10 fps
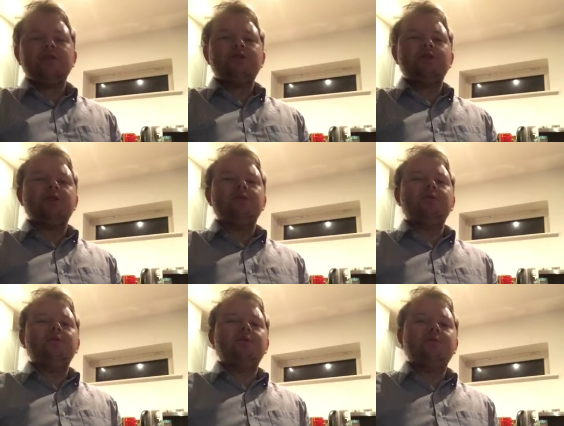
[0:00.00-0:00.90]

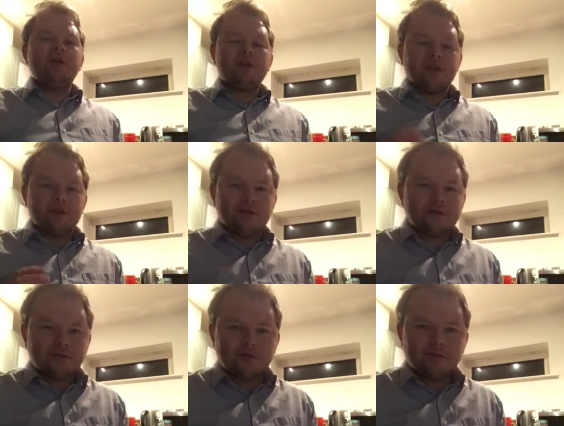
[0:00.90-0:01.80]
So, where the
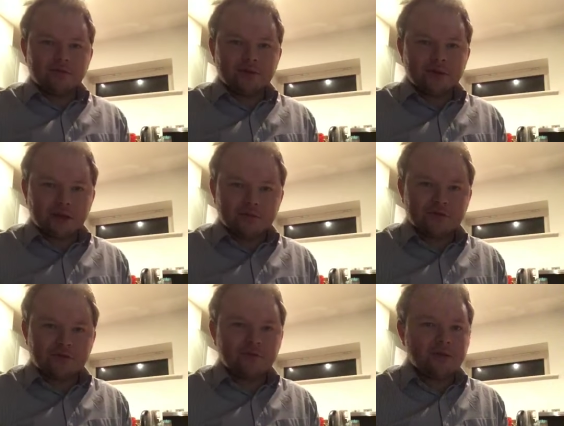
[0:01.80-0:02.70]
guilt trip comes
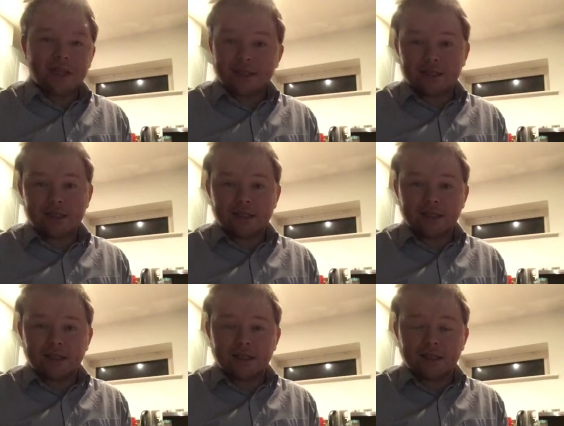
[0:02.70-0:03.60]
from, this
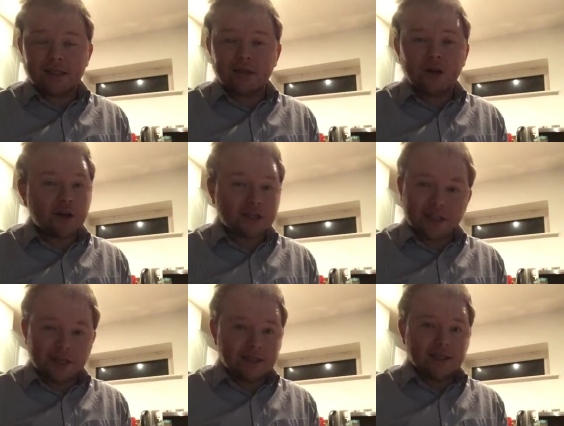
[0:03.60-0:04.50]
is not a
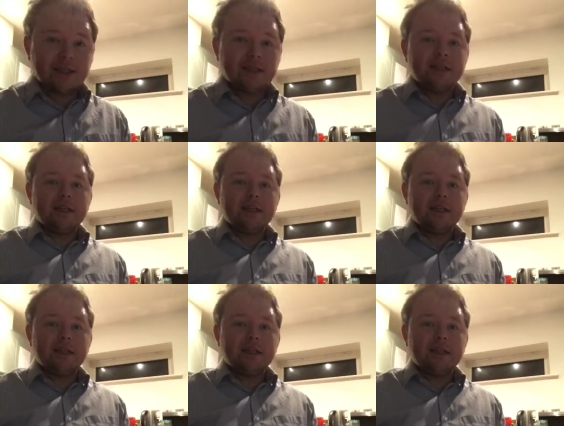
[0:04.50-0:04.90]
technique.